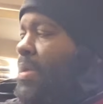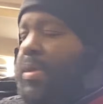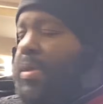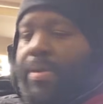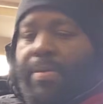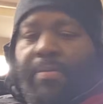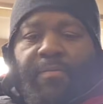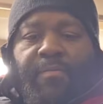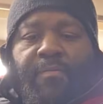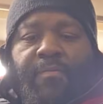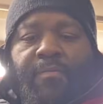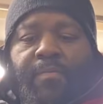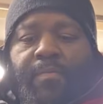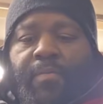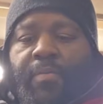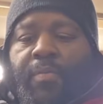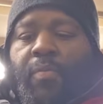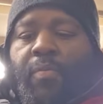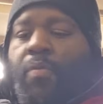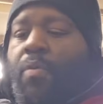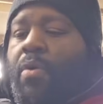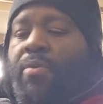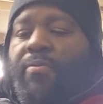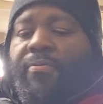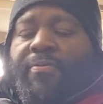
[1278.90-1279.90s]
You
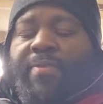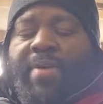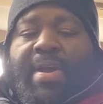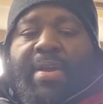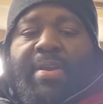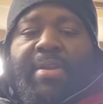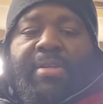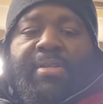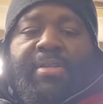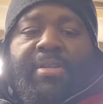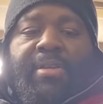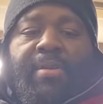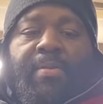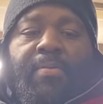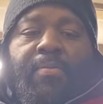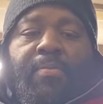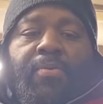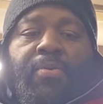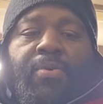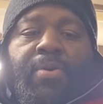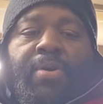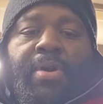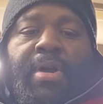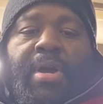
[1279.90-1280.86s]
won't find this anymore.